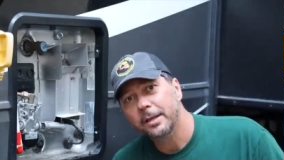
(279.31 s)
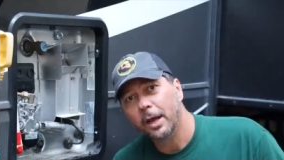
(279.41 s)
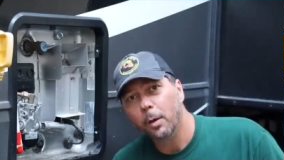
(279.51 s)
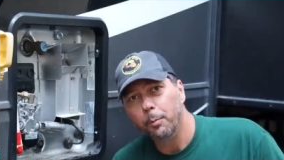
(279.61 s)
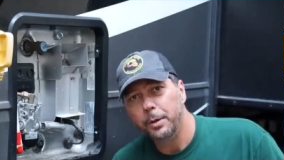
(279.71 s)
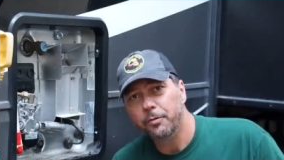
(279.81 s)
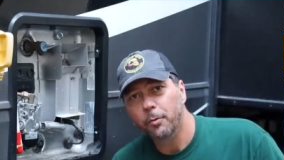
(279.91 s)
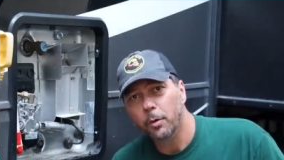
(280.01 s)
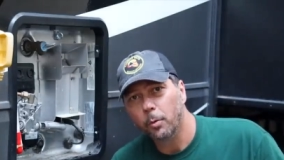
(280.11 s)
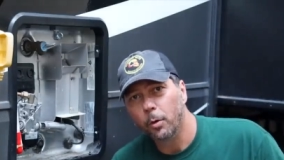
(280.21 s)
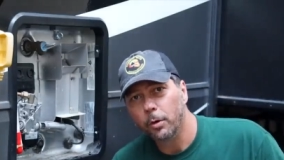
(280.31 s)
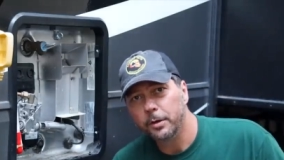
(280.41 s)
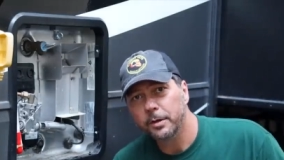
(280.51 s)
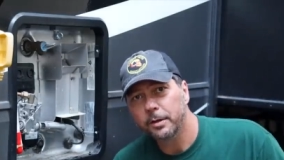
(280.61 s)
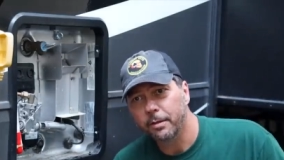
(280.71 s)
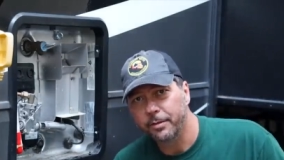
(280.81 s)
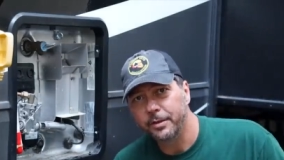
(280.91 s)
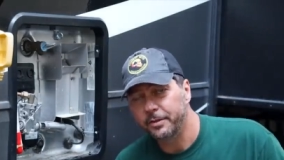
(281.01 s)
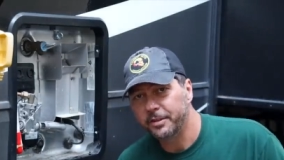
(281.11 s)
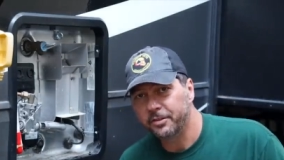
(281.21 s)
Now be forewarned,
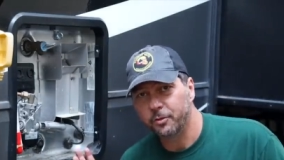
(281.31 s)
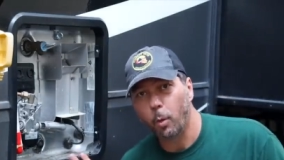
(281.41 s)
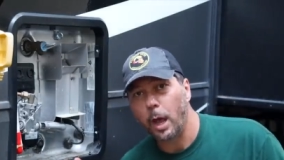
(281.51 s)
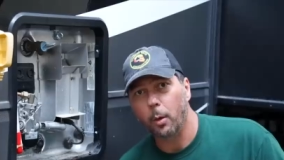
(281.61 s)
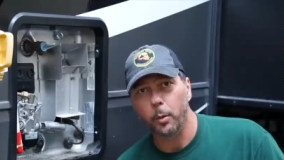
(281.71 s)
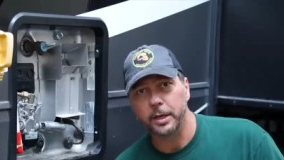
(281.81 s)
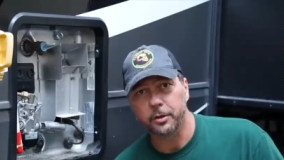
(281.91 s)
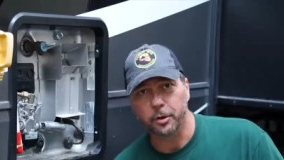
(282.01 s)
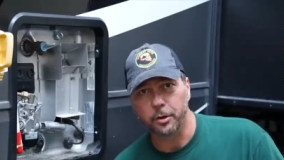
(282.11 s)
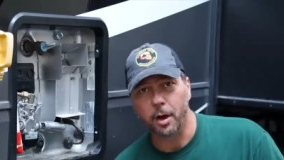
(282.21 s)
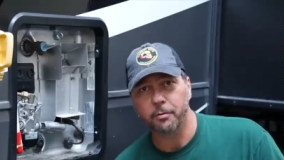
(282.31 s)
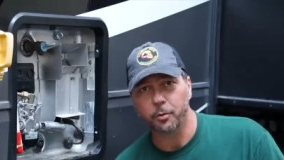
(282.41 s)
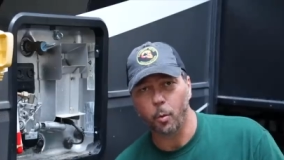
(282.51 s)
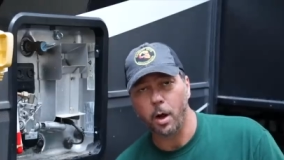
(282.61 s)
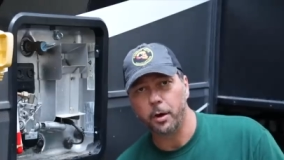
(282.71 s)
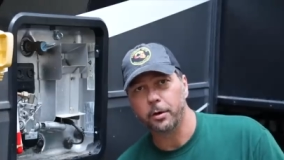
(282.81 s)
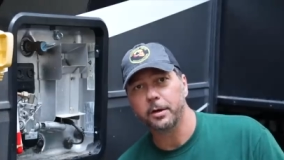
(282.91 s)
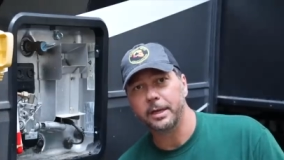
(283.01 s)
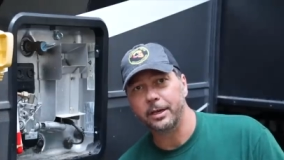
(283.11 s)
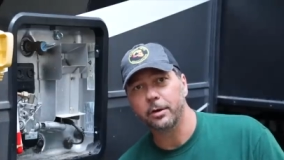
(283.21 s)
th this is why we turned off the water
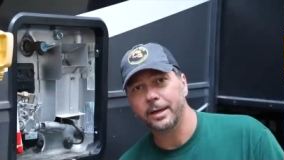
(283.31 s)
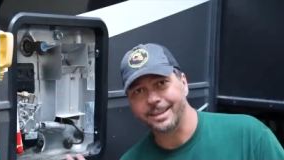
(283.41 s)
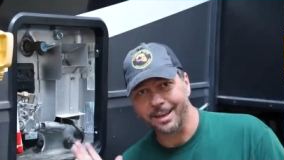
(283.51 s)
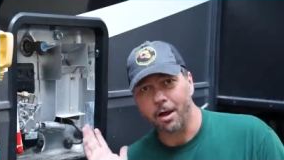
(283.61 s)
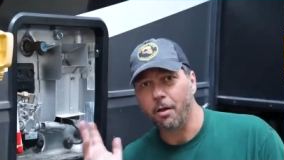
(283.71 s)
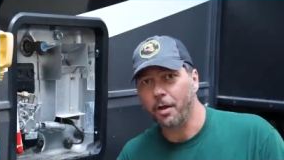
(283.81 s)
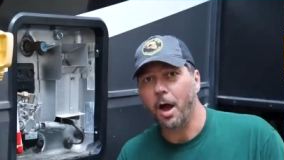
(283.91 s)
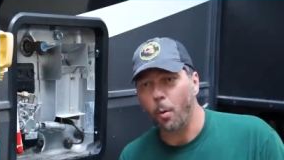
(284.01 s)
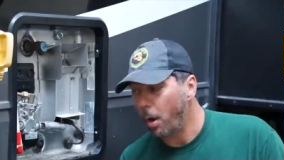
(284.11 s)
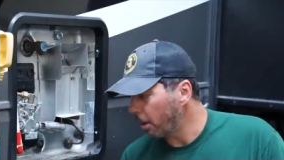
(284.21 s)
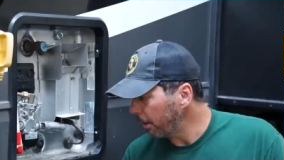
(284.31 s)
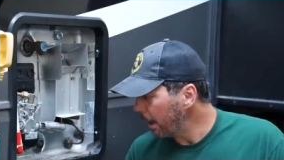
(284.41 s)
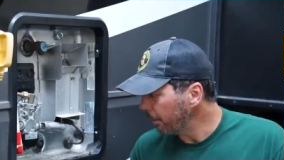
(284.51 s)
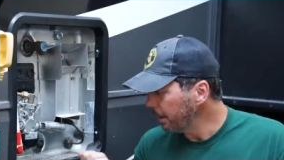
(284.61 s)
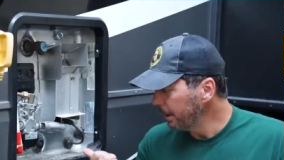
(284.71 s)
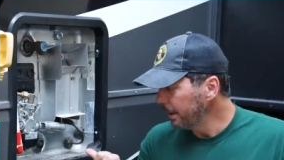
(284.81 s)
heater and got all the hot water out